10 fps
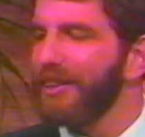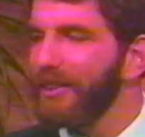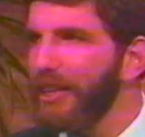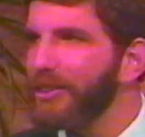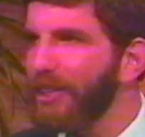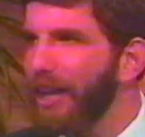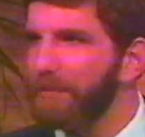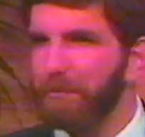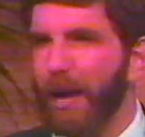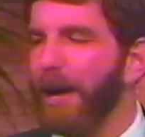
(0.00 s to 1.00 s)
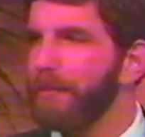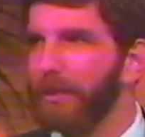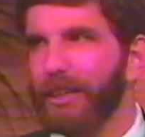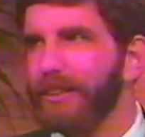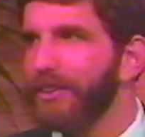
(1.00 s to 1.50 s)
Let's let Bob
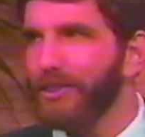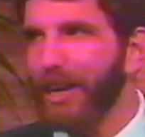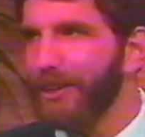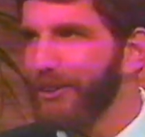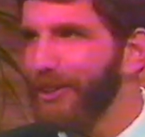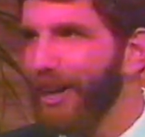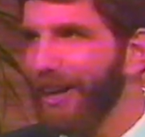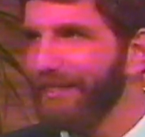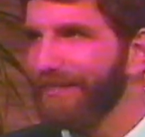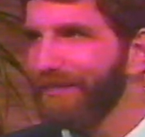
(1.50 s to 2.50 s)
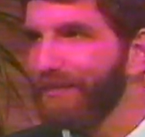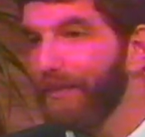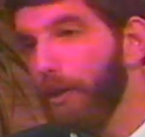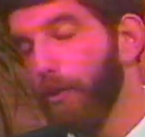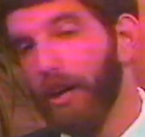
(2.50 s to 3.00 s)
lead the Seder tonight.
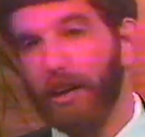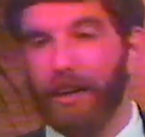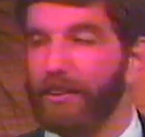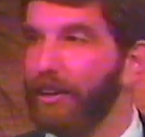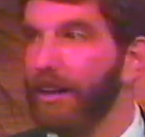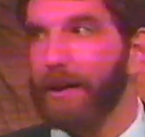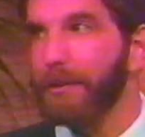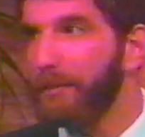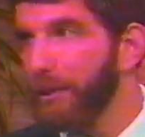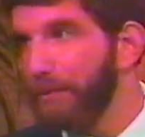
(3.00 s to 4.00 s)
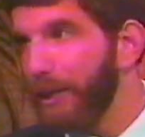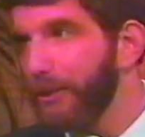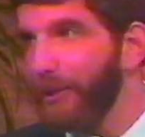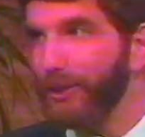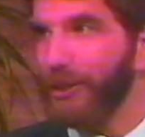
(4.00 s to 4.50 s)
Well, I thought I would be the
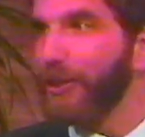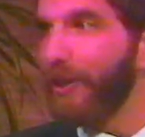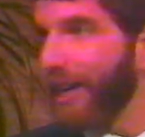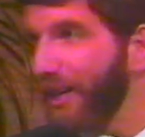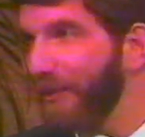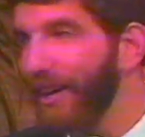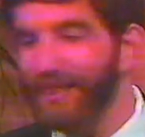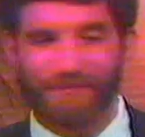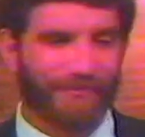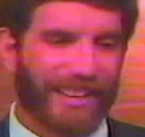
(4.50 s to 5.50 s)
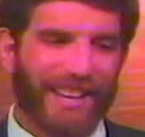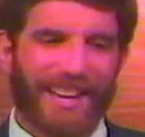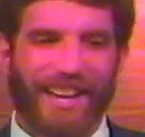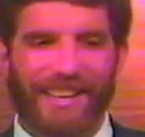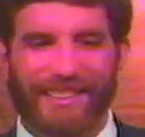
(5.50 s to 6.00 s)
best one to do it anyway.
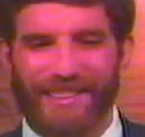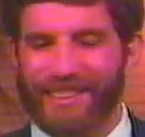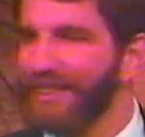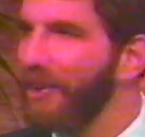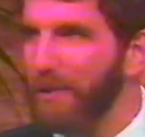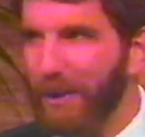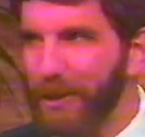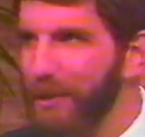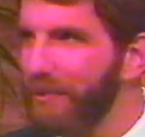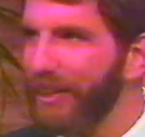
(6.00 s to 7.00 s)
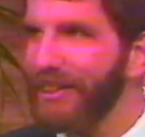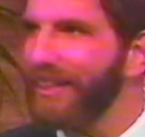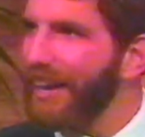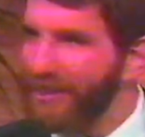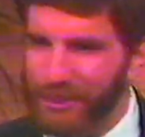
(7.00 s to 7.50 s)
And in all my
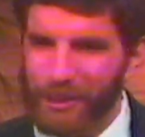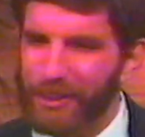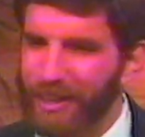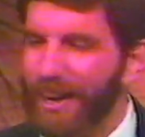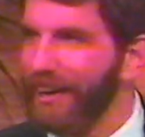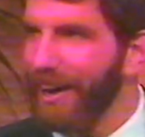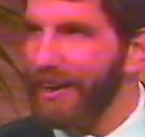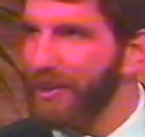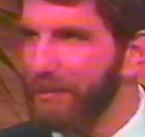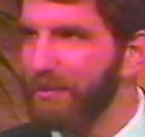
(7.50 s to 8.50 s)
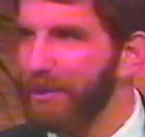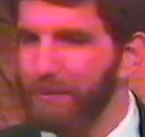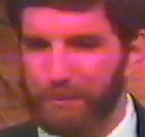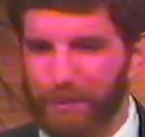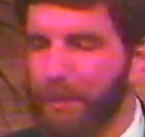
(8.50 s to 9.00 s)
humility, I took the Haggadah,
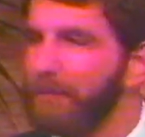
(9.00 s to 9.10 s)
the